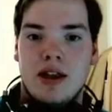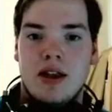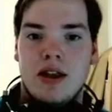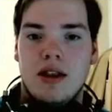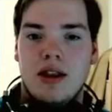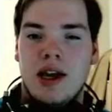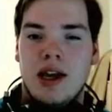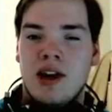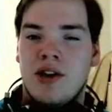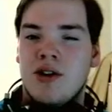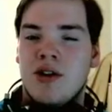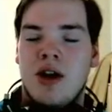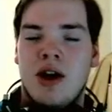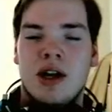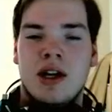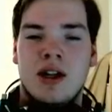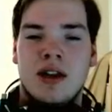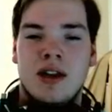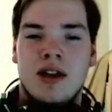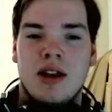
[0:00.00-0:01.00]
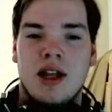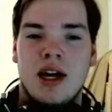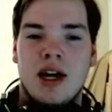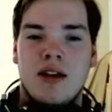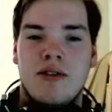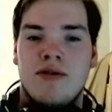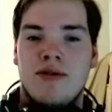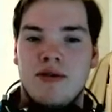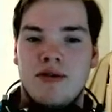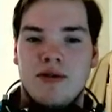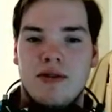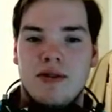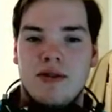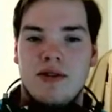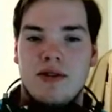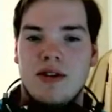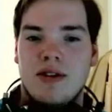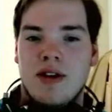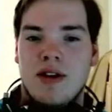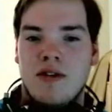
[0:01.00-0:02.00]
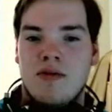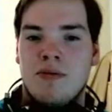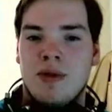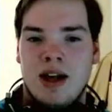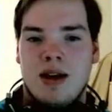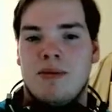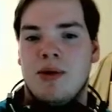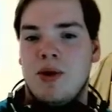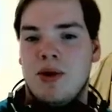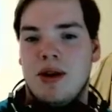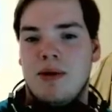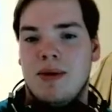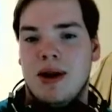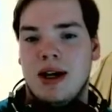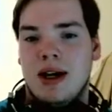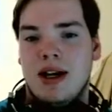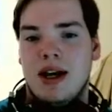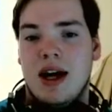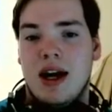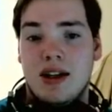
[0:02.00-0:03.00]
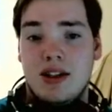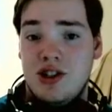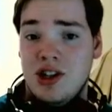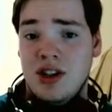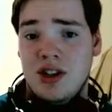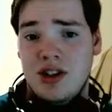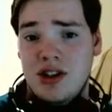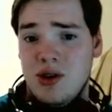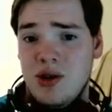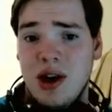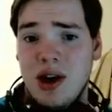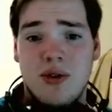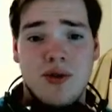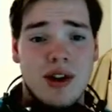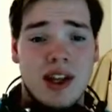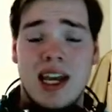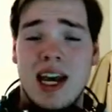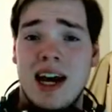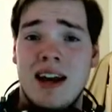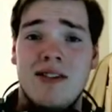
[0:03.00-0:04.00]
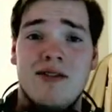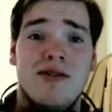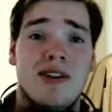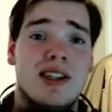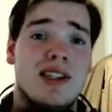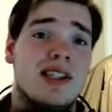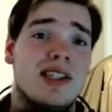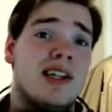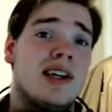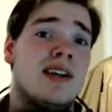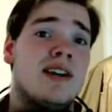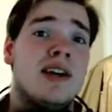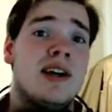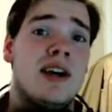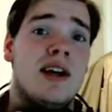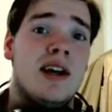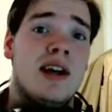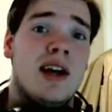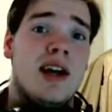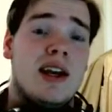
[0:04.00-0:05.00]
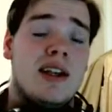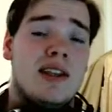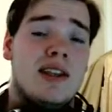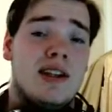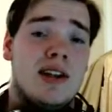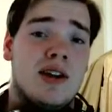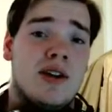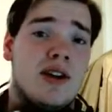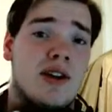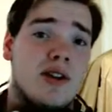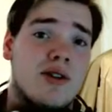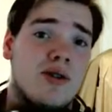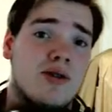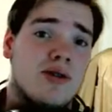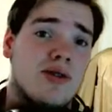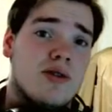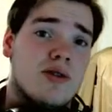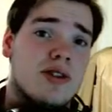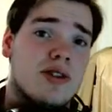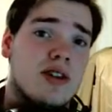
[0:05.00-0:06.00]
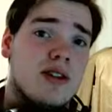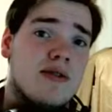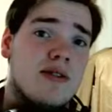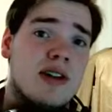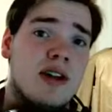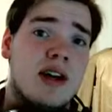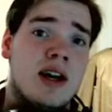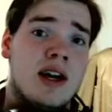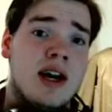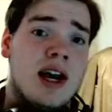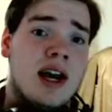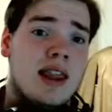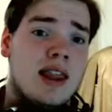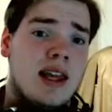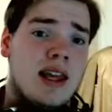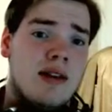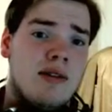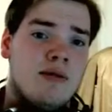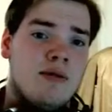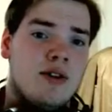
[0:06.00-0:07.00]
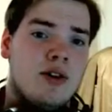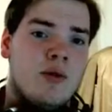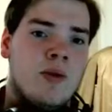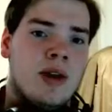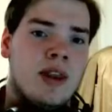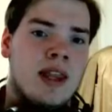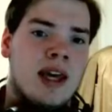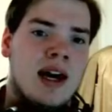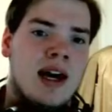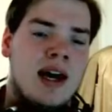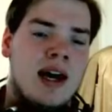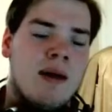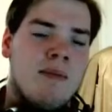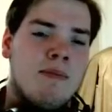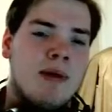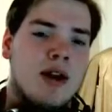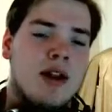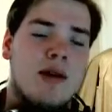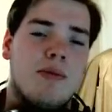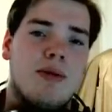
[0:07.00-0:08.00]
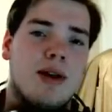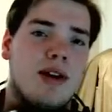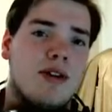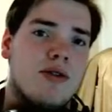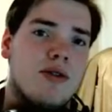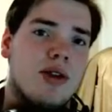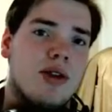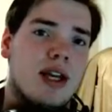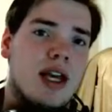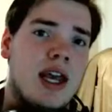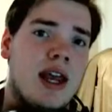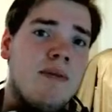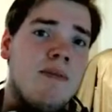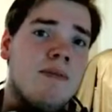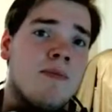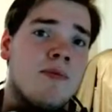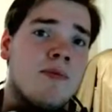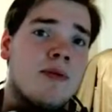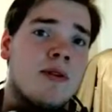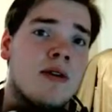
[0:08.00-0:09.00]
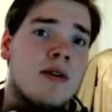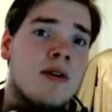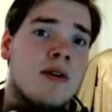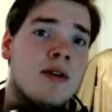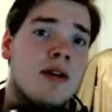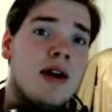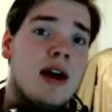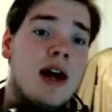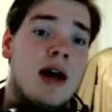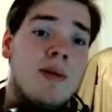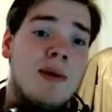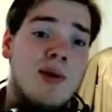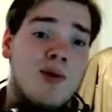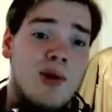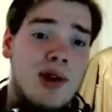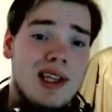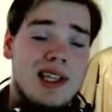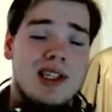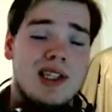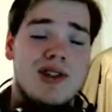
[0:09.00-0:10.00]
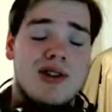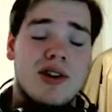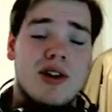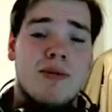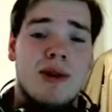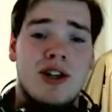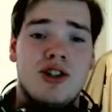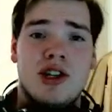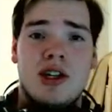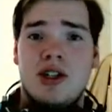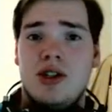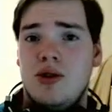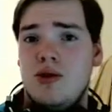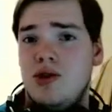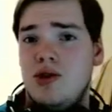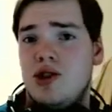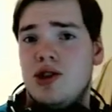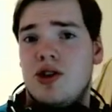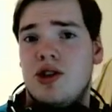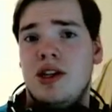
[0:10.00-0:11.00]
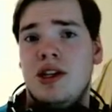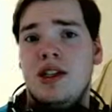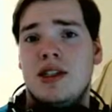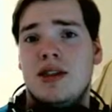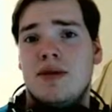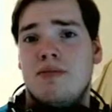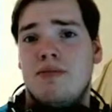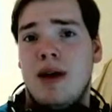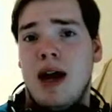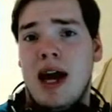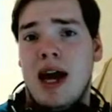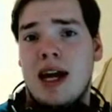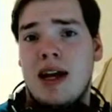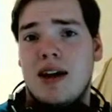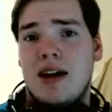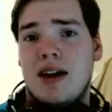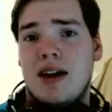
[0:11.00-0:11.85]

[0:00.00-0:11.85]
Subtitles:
later on in the life of playing Pokemon. Gen 2 I really hadn't visited until Heart Gold Soul Silver. And then doing that, I barely played through the game. I really started my Gen 2 journeys back